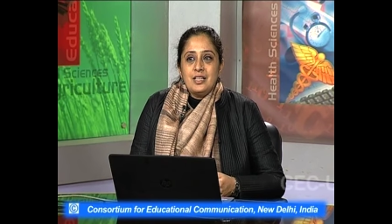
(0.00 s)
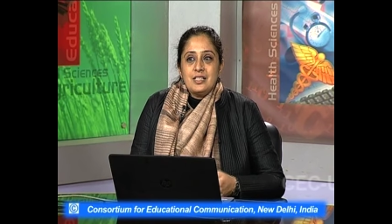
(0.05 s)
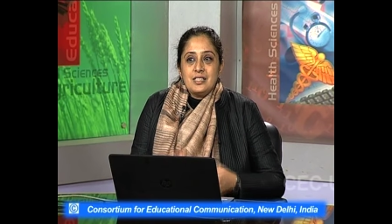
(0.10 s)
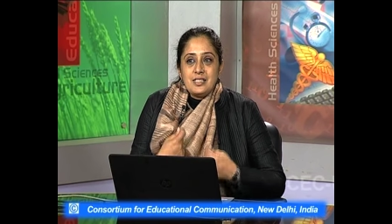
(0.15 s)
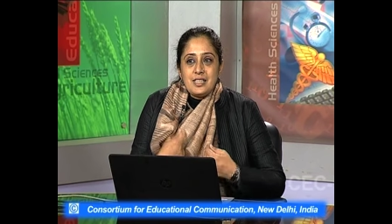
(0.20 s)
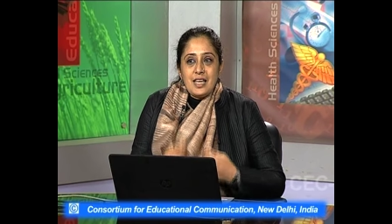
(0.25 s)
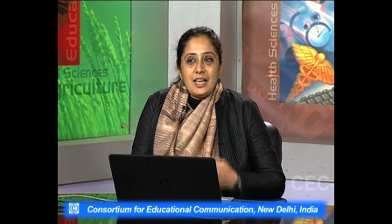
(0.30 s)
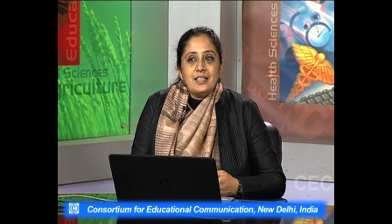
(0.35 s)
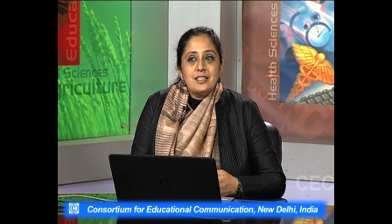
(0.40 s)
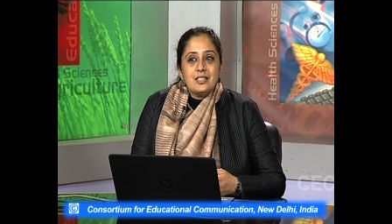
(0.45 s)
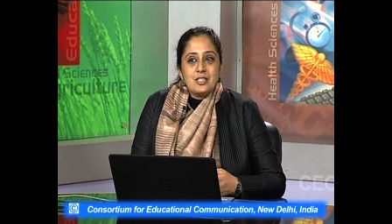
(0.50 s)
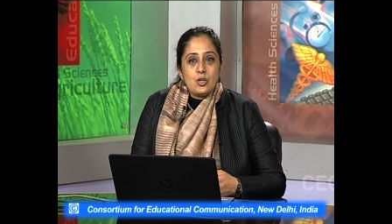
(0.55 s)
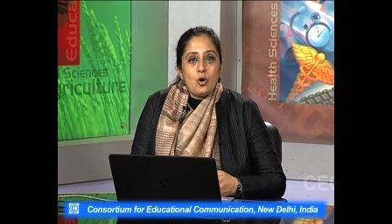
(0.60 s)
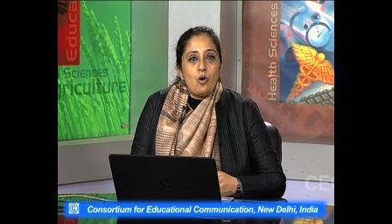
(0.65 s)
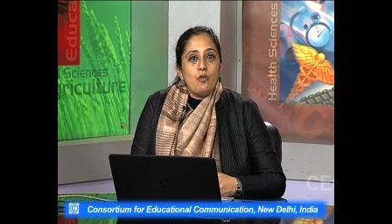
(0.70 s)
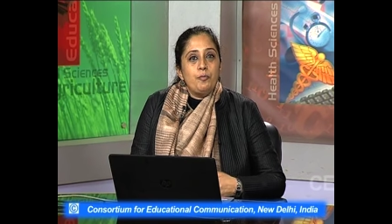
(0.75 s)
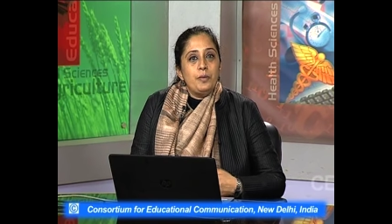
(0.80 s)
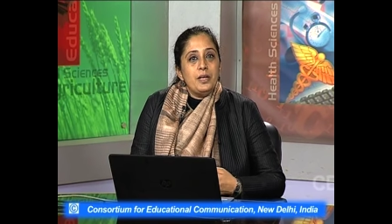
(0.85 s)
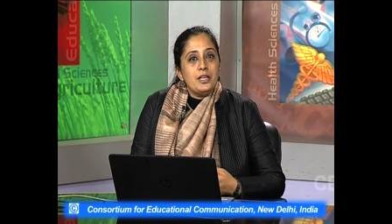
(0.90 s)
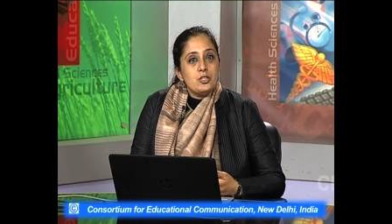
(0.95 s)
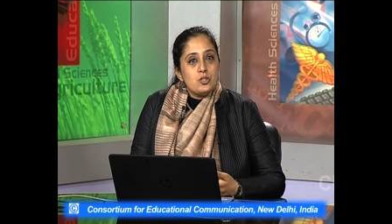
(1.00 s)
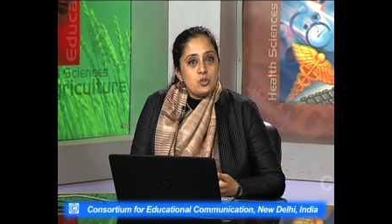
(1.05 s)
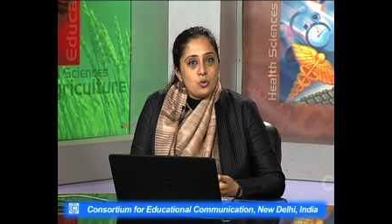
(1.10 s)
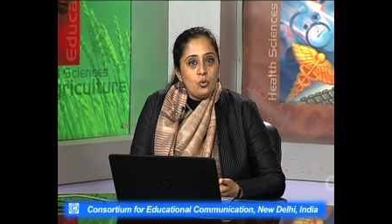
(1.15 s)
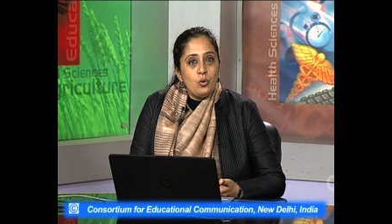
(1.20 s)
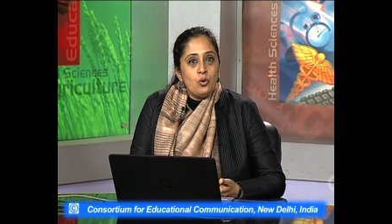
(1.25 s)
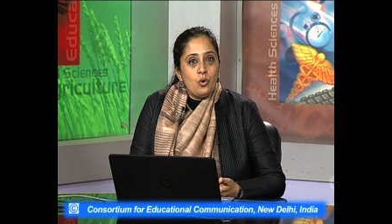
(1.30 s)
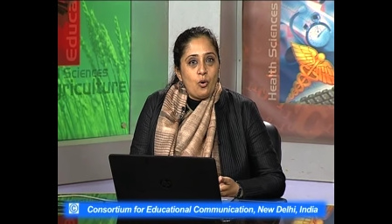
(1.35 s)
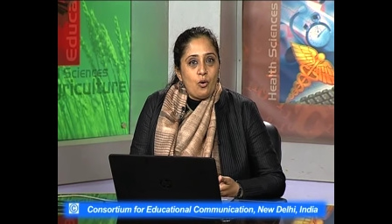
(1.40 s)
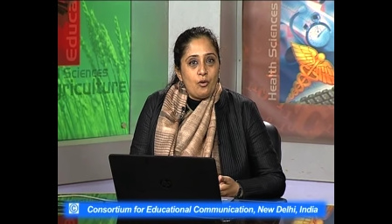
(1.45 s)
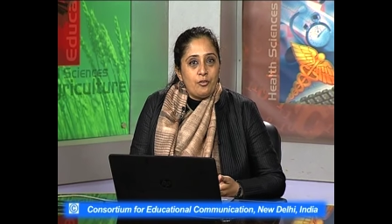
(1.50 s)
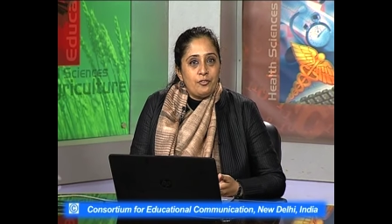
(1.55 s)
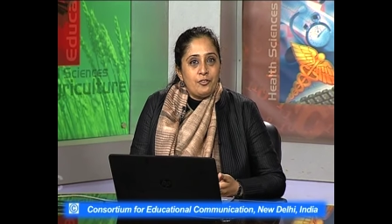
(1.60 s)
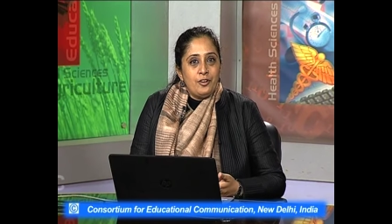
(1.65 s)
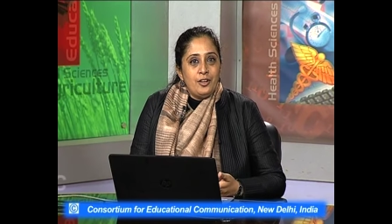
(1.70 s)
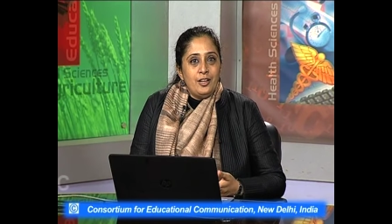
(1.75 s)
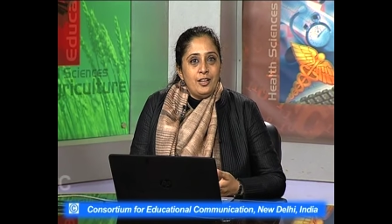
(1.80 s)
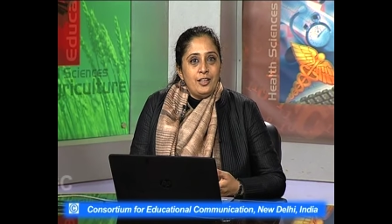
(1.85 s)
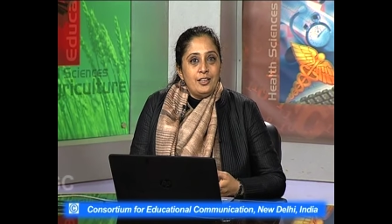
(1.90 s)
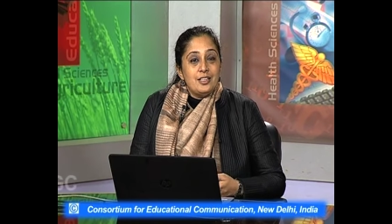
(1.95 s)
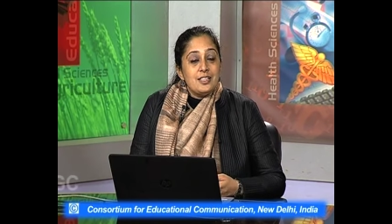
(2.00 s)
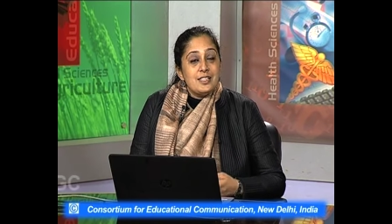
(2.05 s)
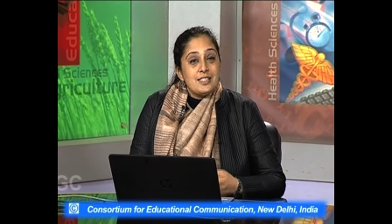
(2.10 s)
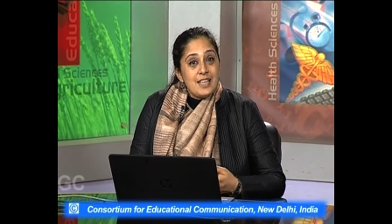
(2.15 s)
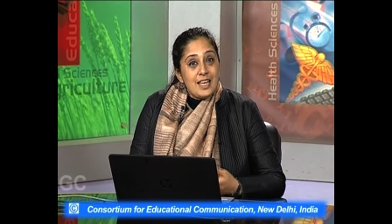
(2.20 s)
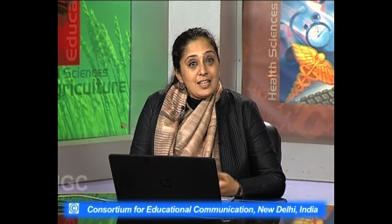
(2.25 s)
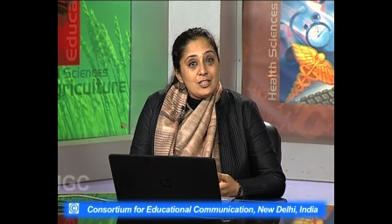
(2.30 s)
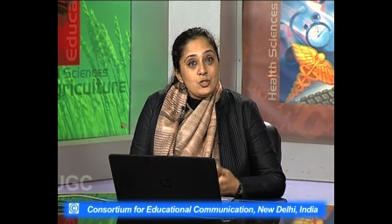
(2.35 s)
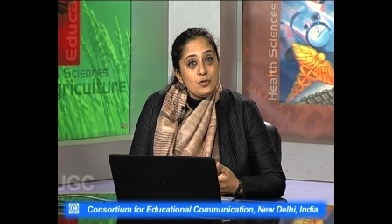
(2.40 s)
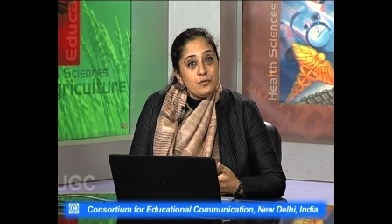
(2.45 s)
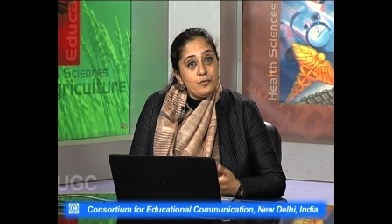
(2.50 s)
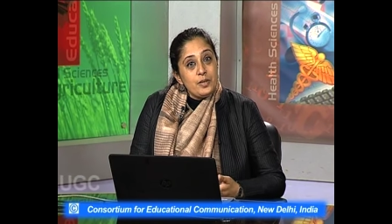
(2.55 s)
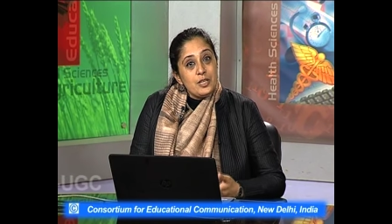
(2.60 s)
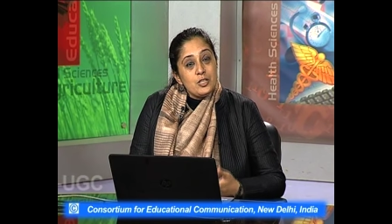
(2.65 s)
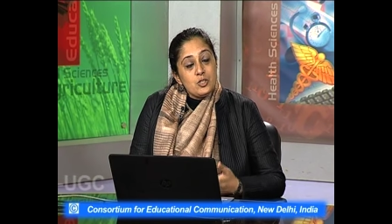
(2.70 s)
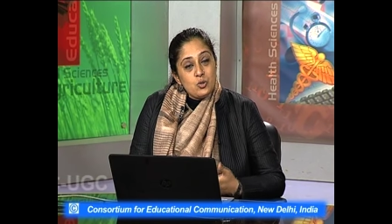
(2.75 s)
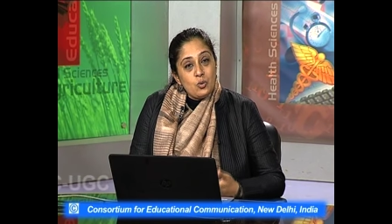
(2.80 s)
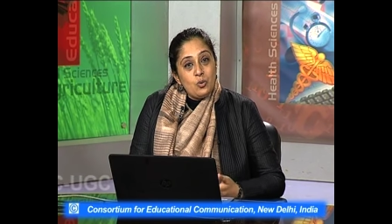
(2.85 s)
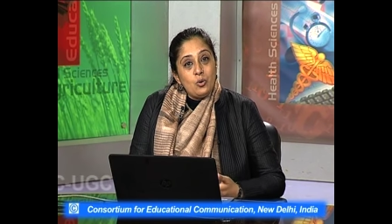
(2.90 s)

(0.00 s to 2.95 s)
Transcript: sense of being sold off the sense of being